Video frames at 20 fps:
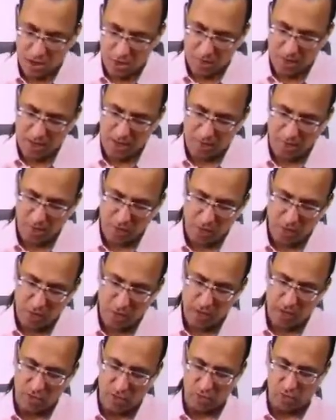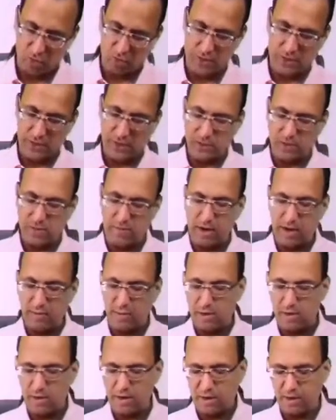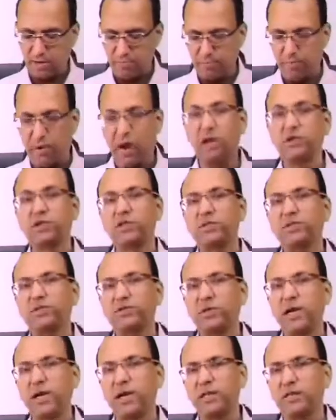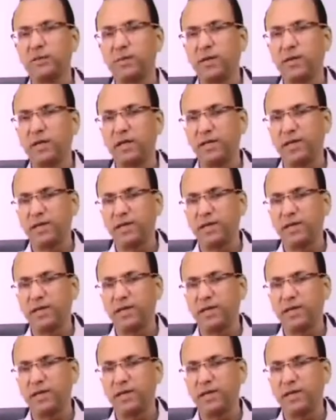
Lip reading: We have already told. It is the mandibular nerve branch of trigeminal.